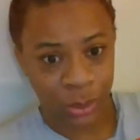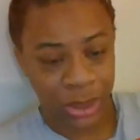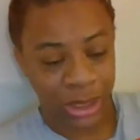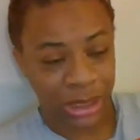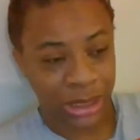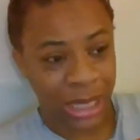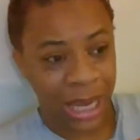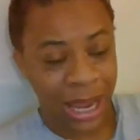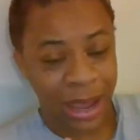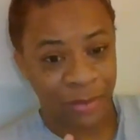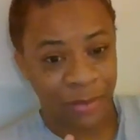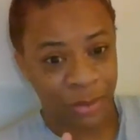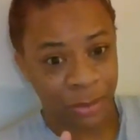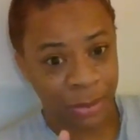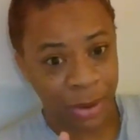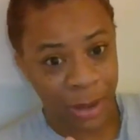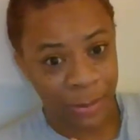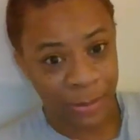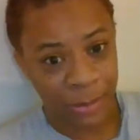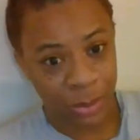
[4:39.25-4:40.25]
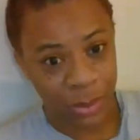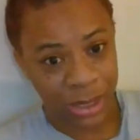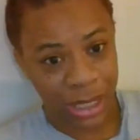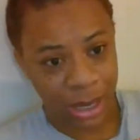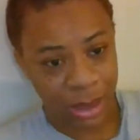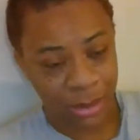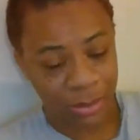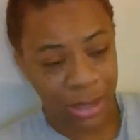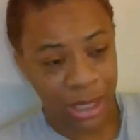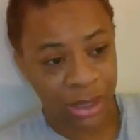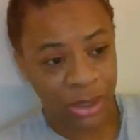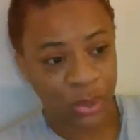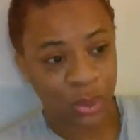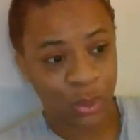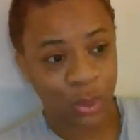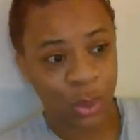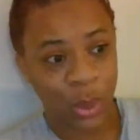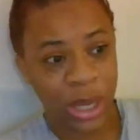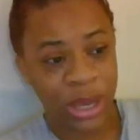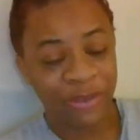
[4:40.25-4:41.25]
which I have a problem with that because
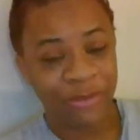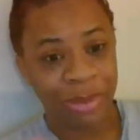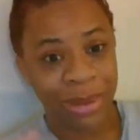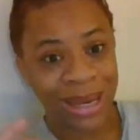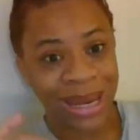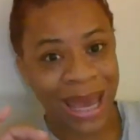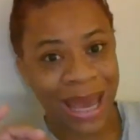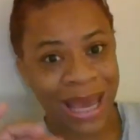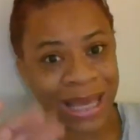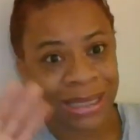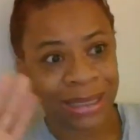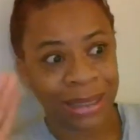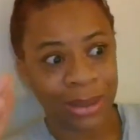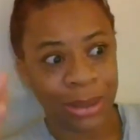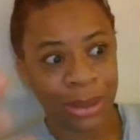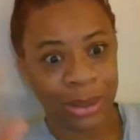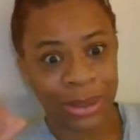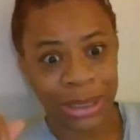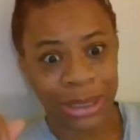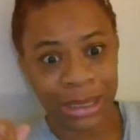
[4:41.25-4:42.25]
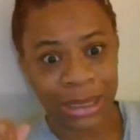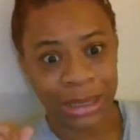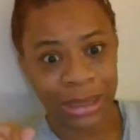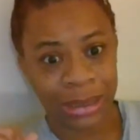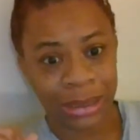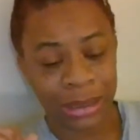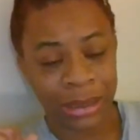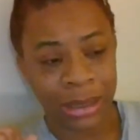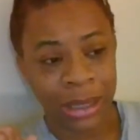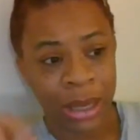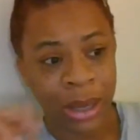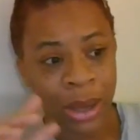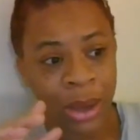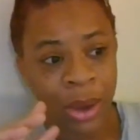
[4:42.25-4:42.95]
we've been asking all season.